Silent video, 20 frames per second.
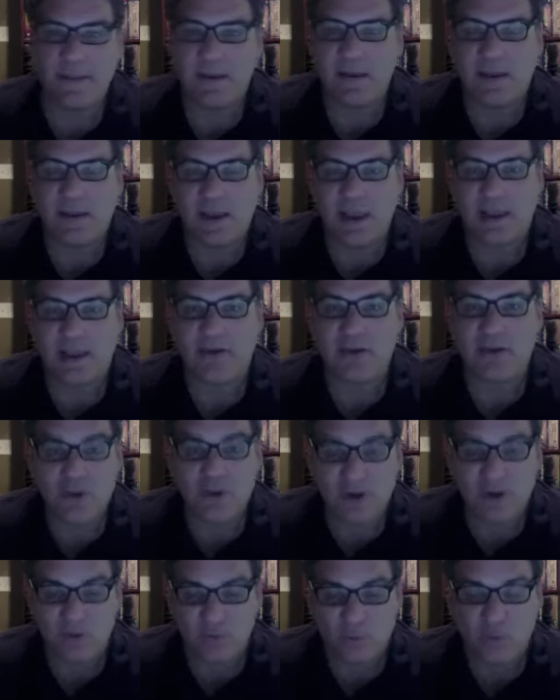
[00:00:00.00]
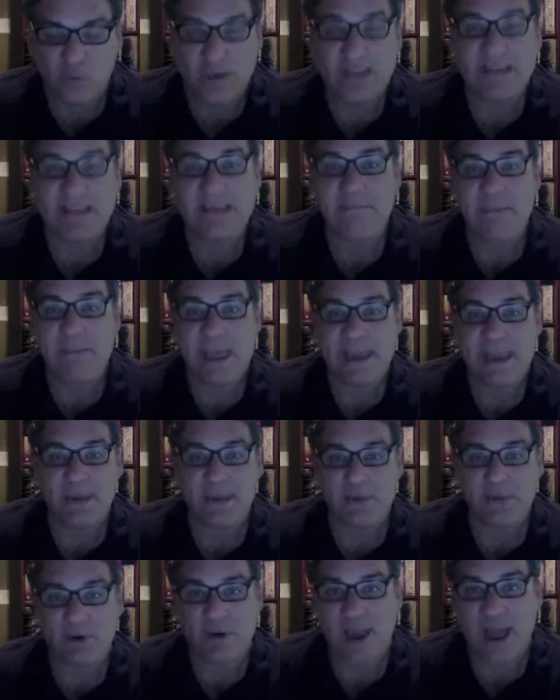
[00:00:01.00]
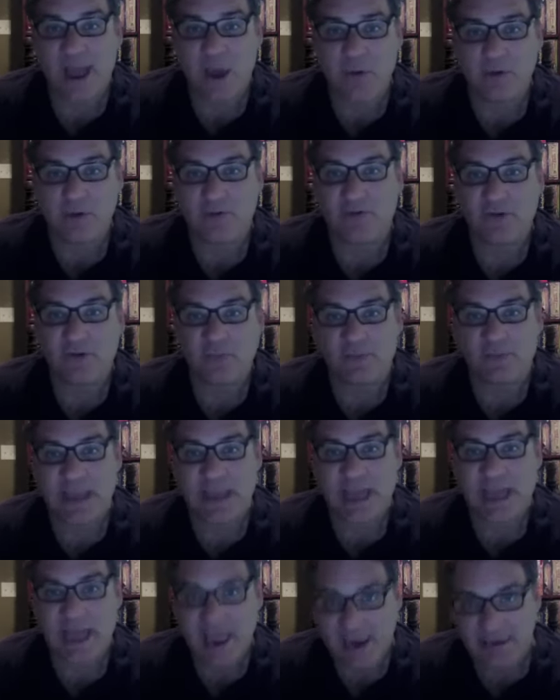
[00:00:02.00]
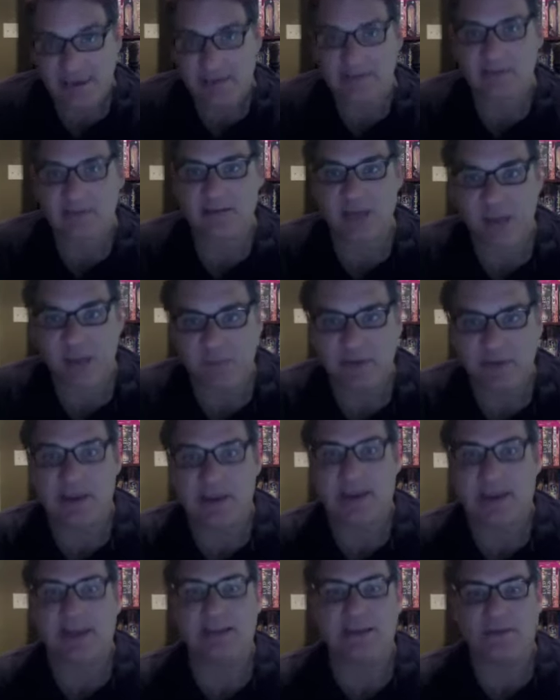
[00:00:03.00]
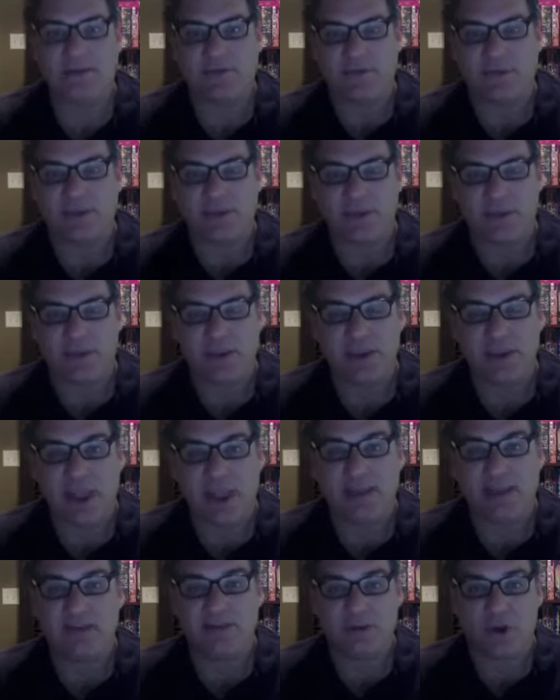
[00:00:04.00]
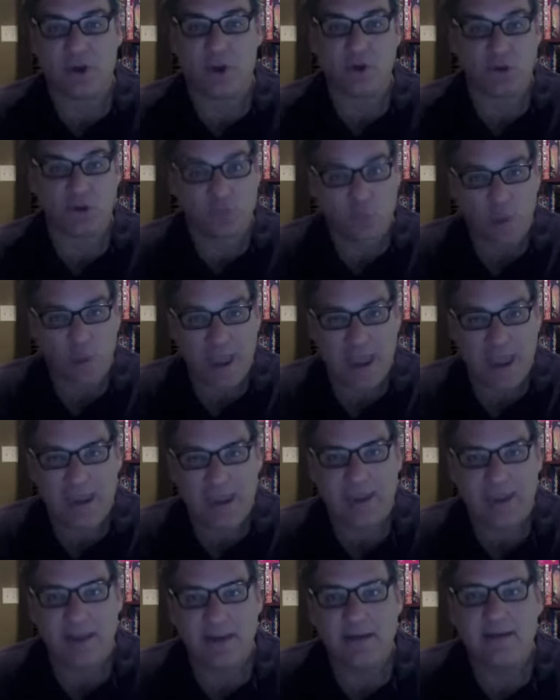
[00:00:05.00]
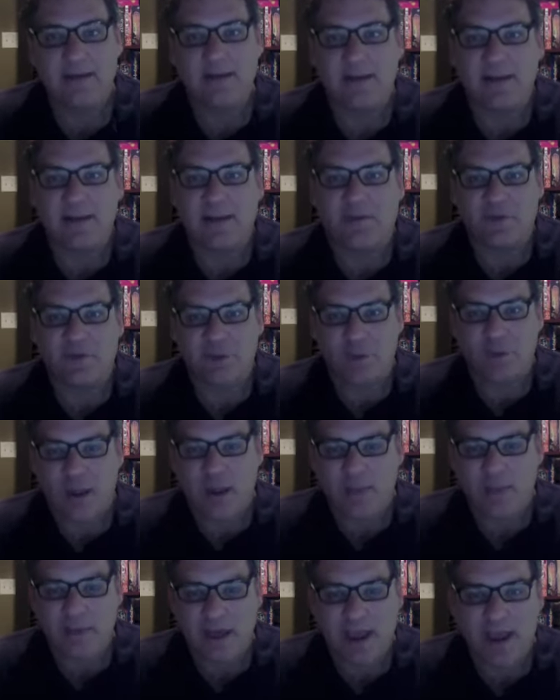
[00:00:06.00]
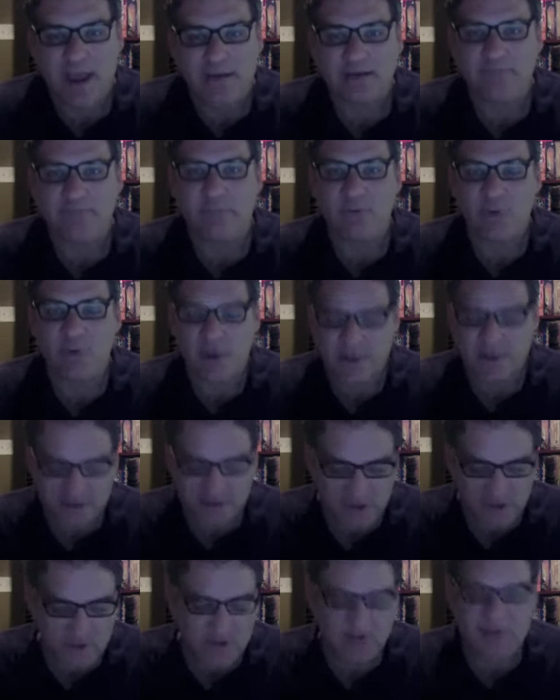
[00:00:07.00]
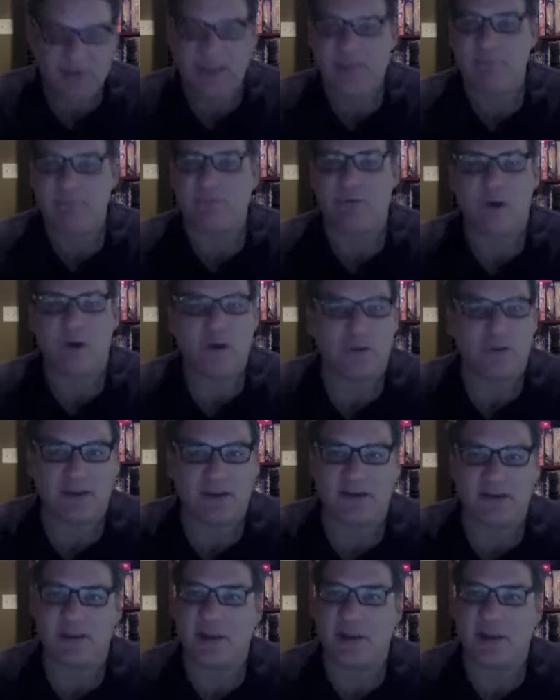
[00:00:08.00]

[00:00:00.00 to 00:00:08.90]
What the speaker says: and you can really make up ground if you're behind in Zombie Dice, if the dice go your way. If you're way behind in points, you can keep rolling and